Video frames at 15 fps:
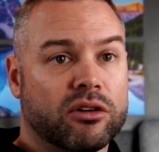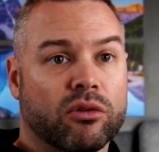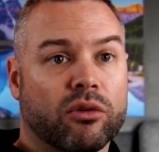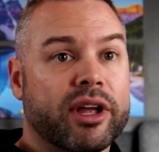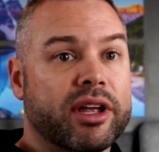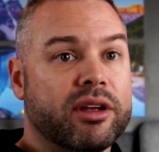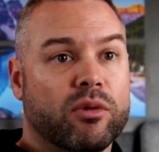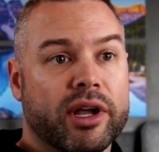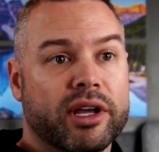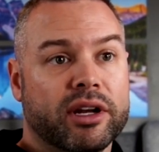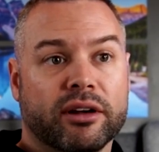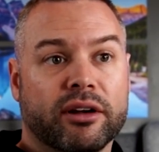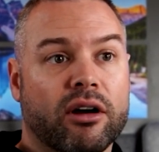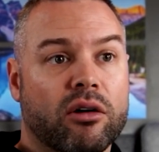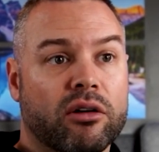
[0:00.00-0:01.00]
great way to
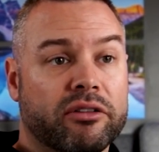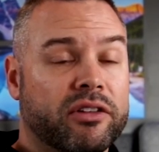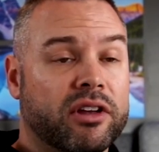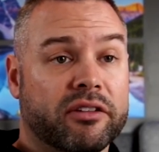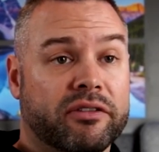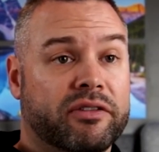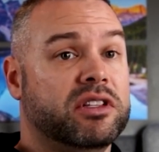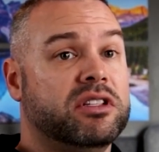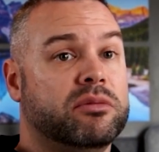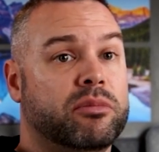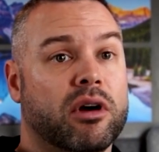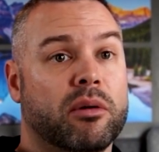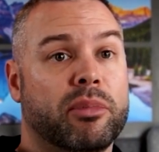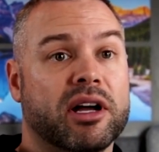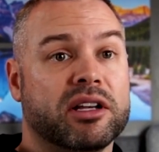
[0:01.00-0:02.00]
go if it's
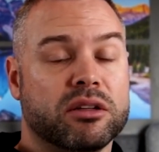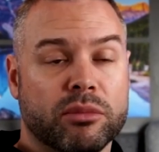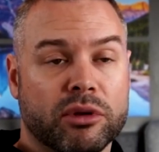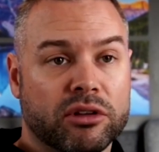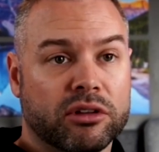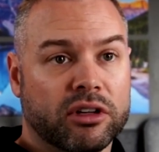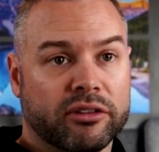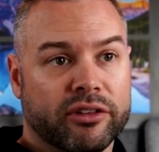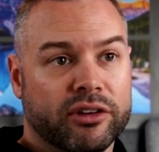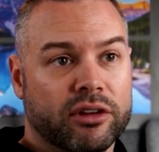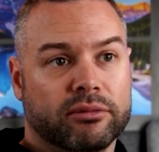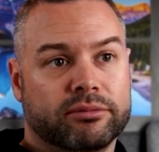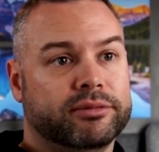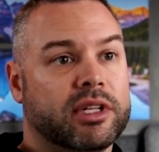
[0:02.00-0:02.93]
a possibility for you.